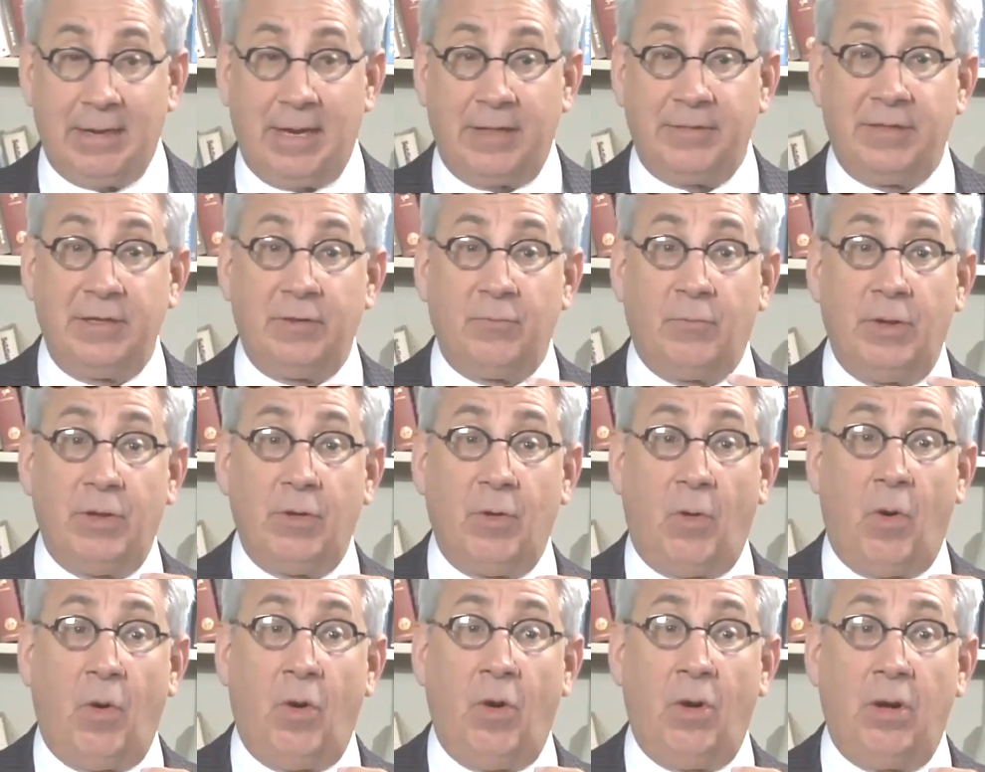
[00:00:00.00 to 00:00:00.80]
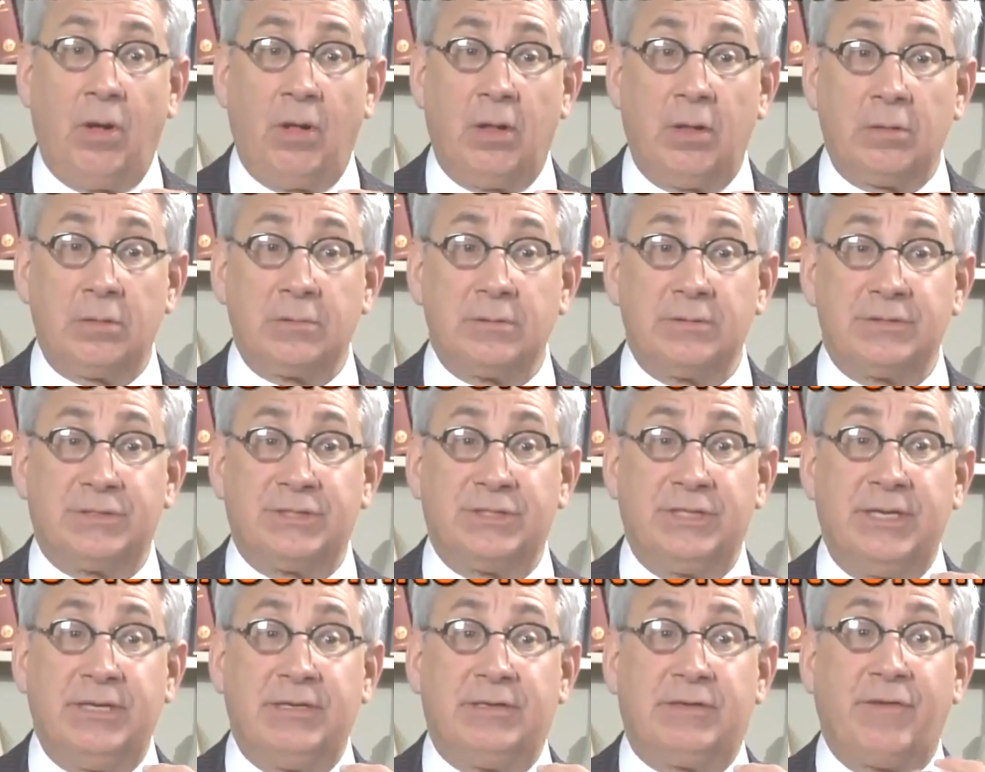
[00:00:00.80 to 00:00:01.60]
And I think we all
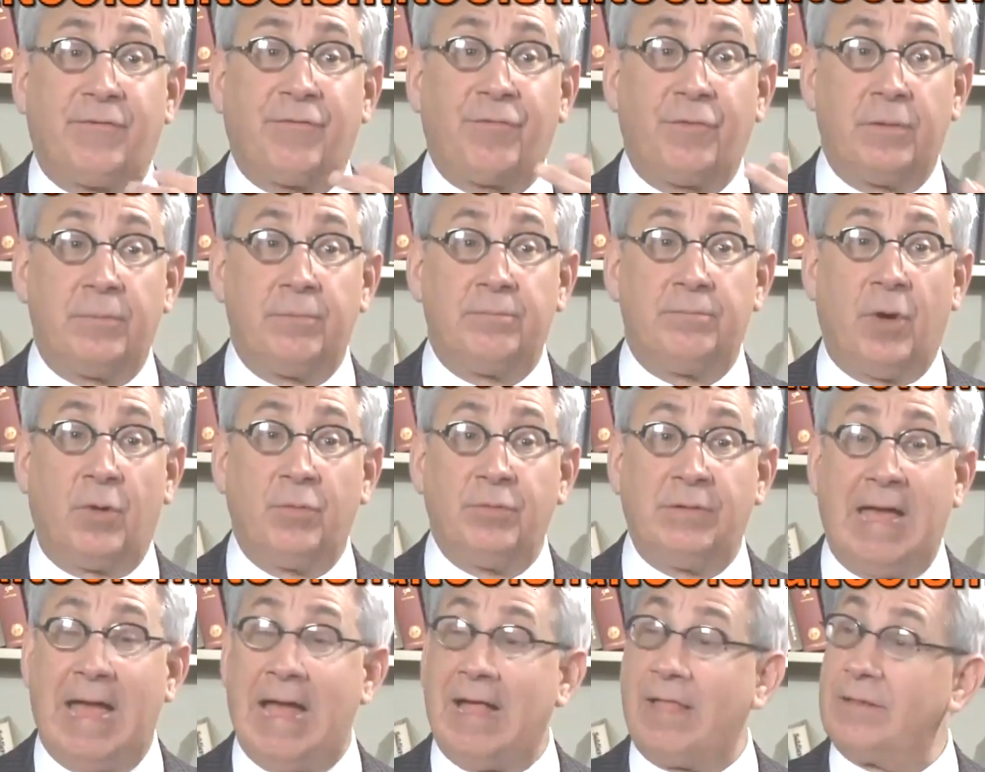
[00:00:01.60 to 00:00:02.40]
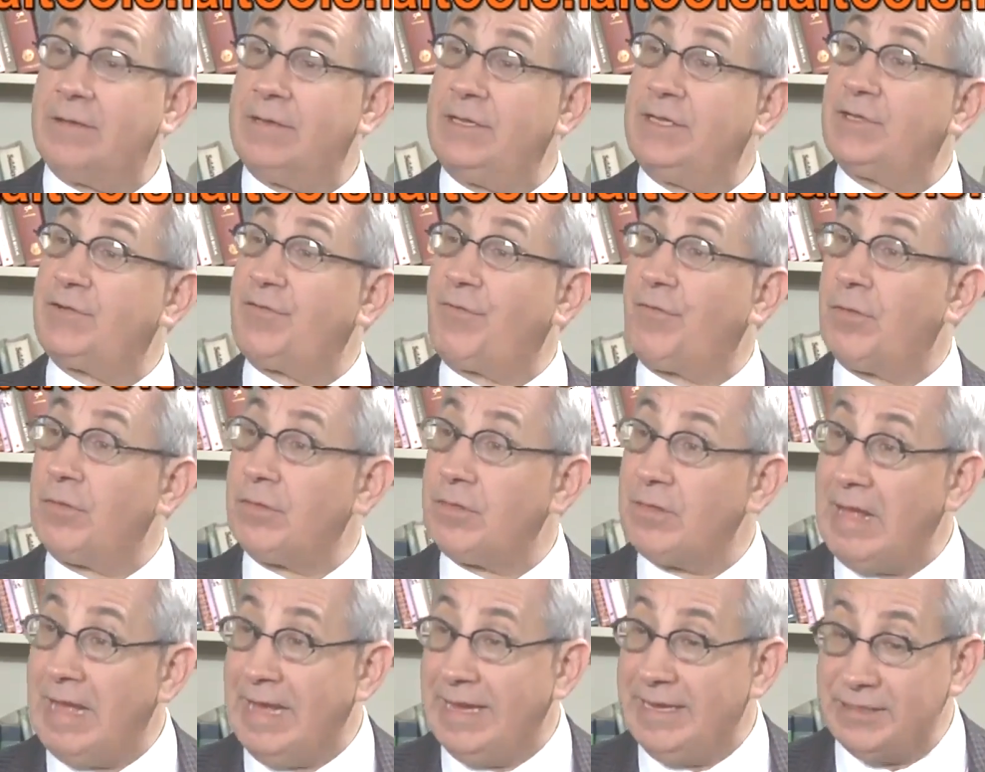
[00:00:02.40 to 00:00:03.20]
see different modalities for
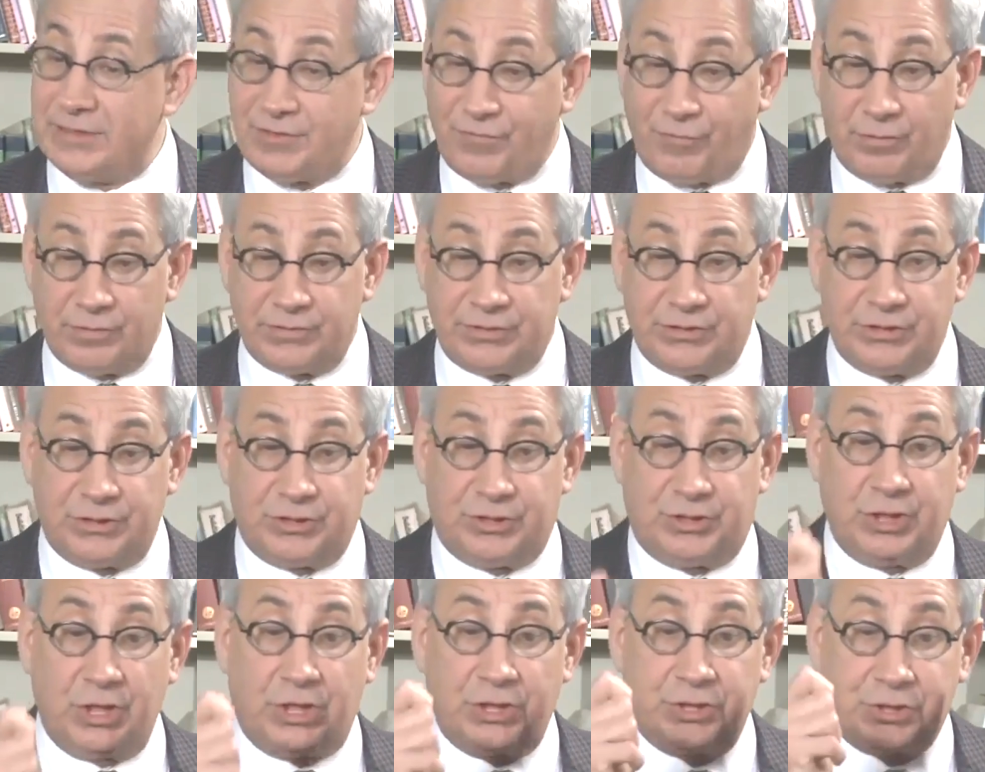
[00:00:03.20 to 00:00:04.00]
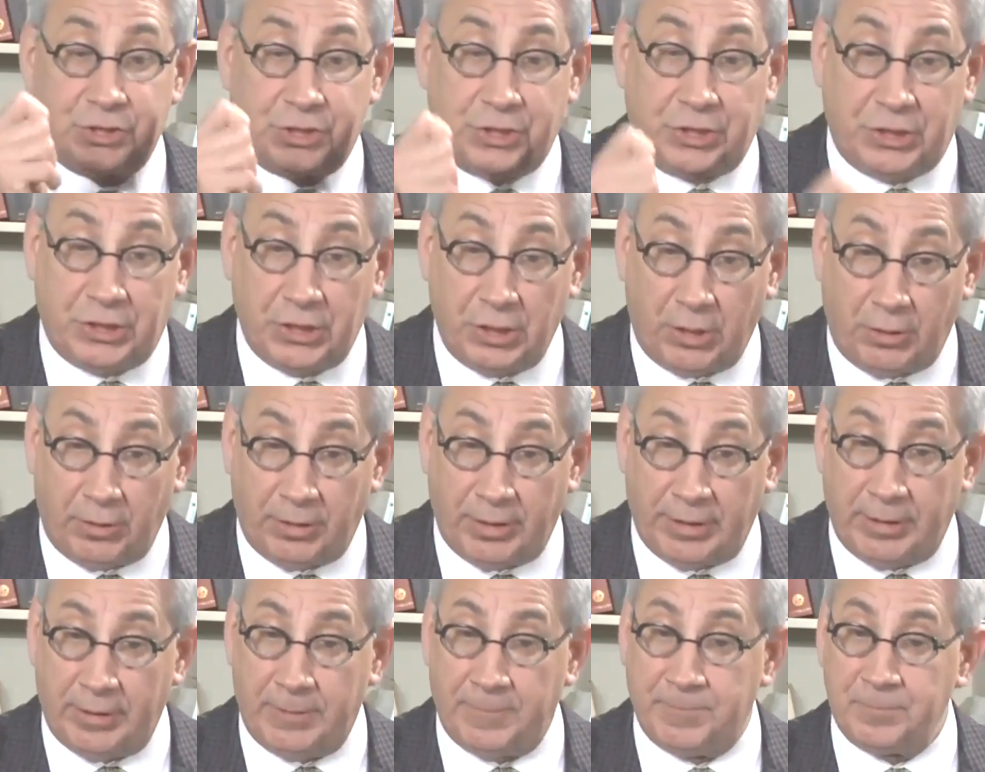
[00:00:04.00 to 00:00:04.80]
lights versus just
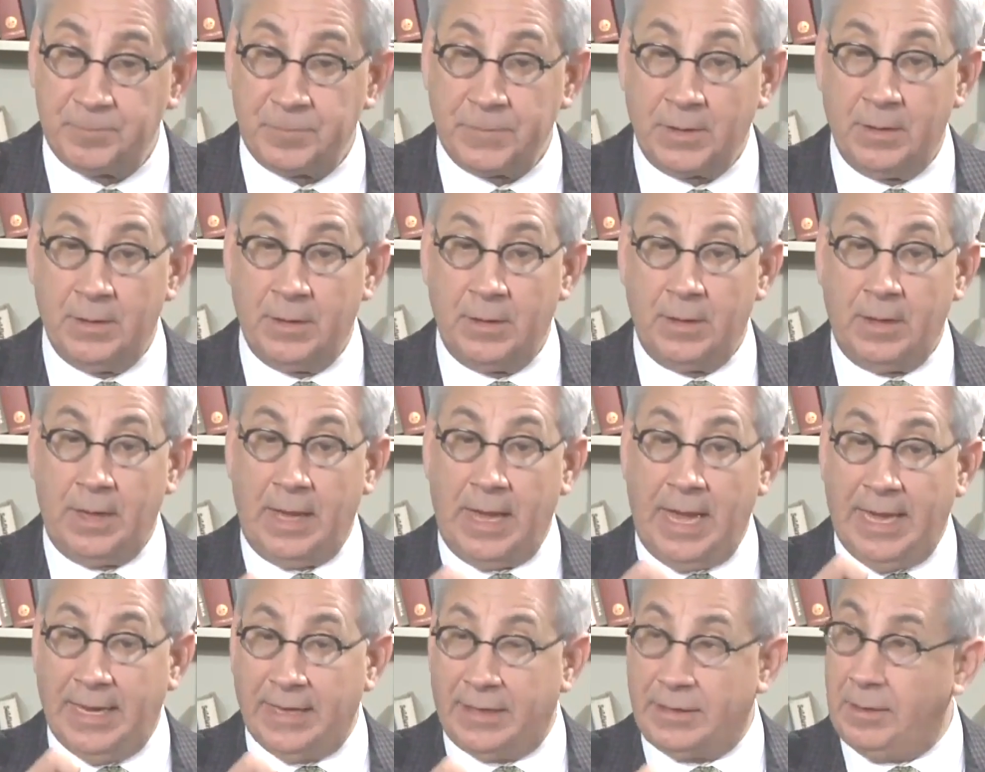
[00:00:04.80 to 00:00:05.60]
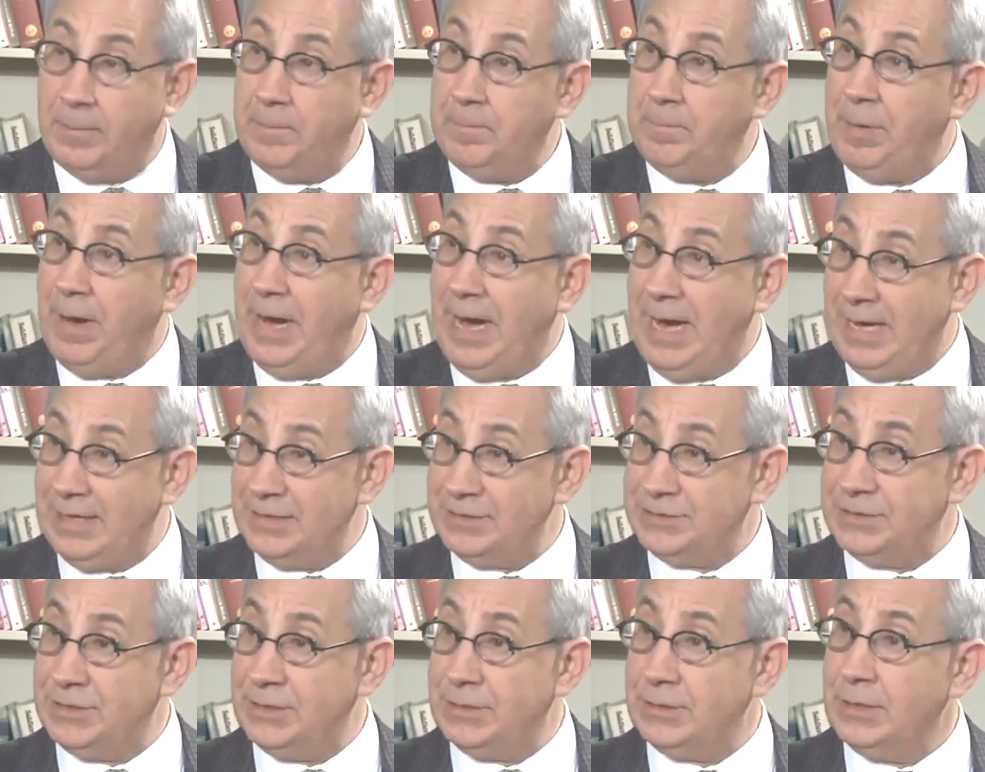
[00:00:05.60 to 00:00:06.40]
curing a
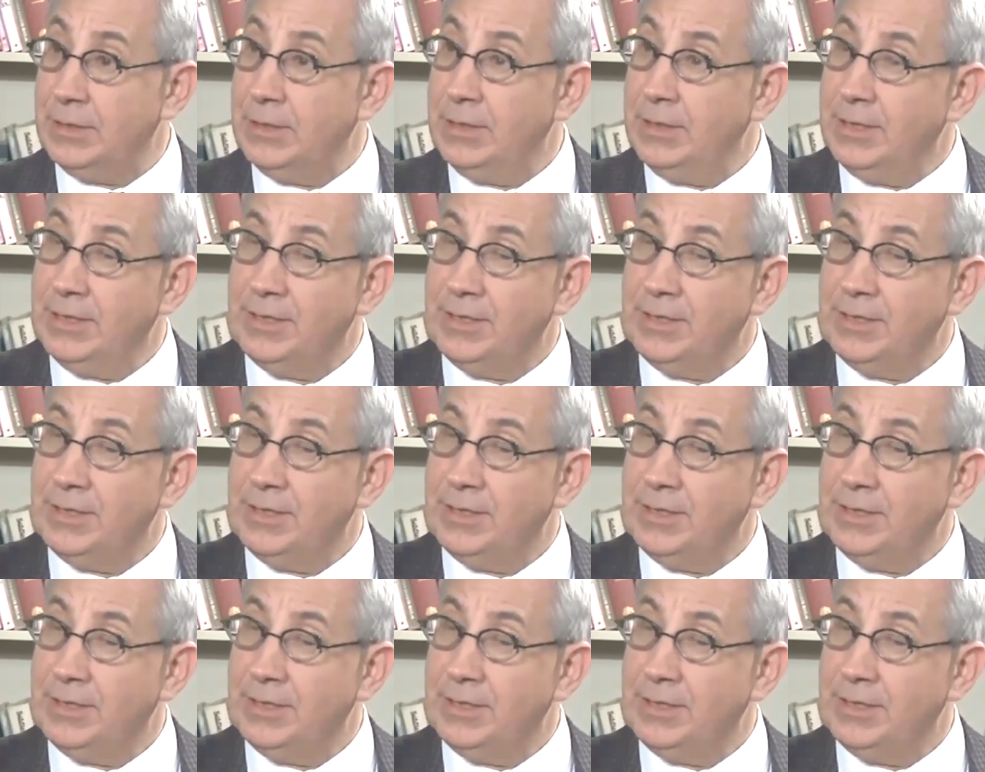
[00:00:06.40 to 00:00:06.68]
composite.